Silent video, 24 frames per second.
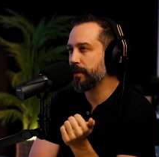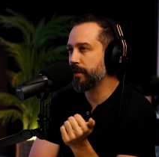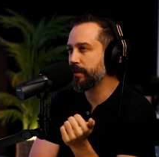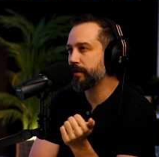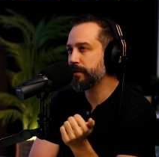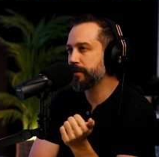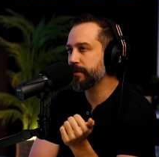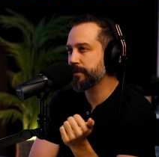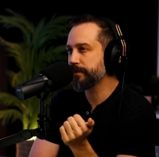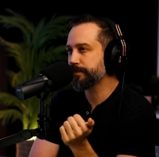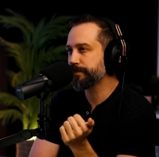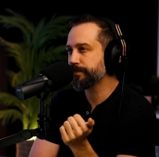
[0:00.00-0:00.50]

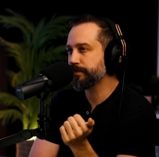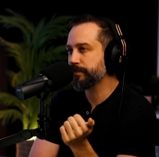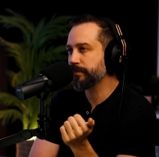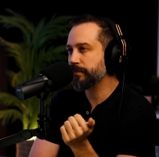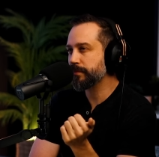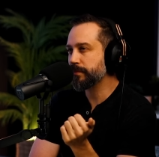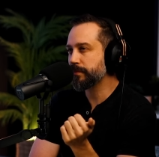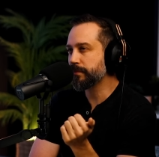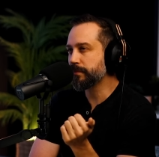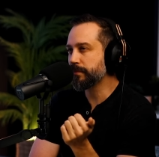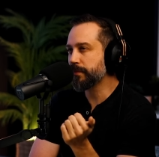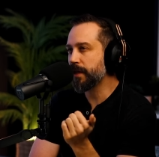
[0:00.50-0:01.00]
Gold?
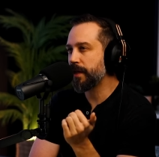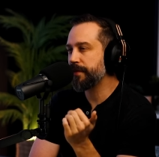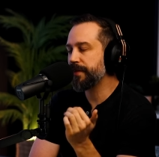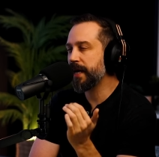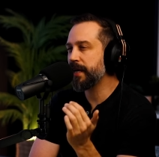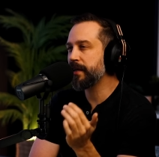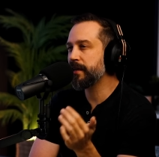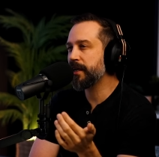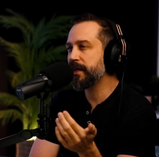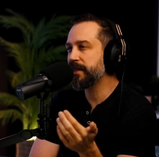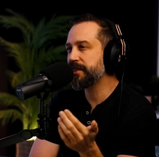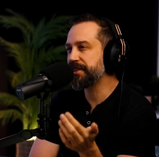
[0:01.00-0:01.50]

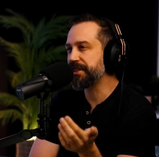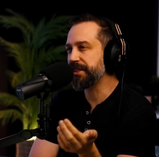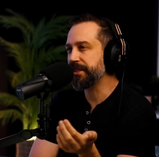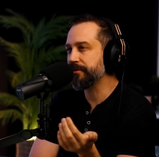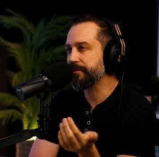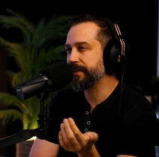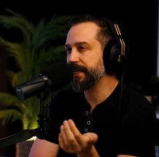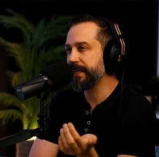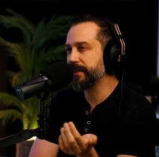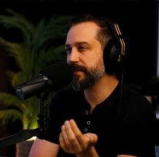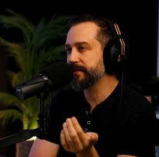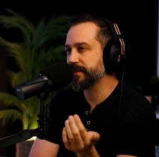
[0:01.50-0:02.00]
That
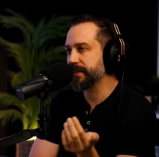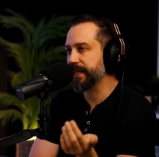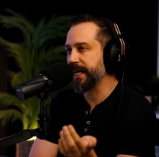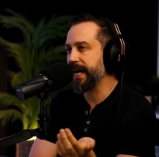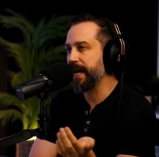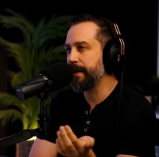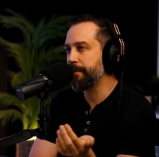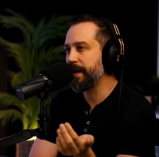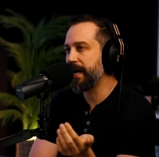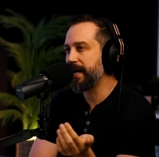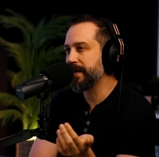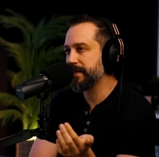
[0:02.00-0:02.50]
Nigerian
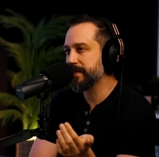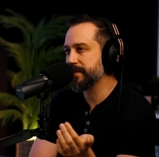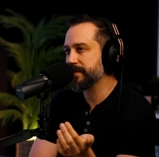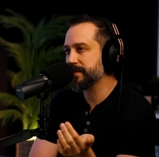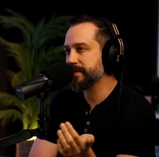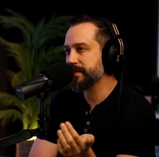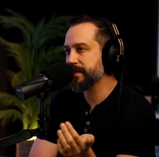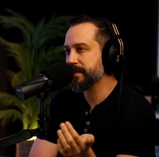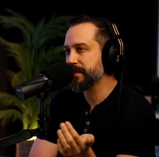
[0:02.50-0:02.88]
scam artist. Oh,